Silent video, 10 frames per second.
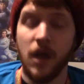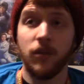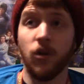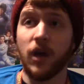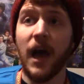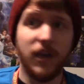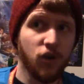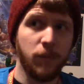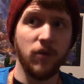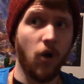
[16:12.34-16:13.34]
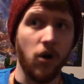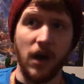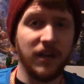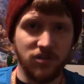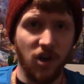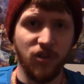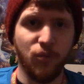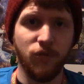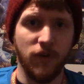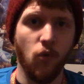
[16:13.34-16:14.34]
Look, I could be wrong. I saw the
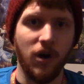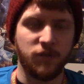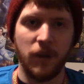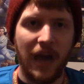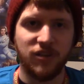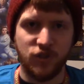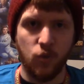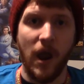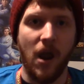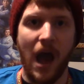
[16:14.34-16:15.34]
movie once, but I swear,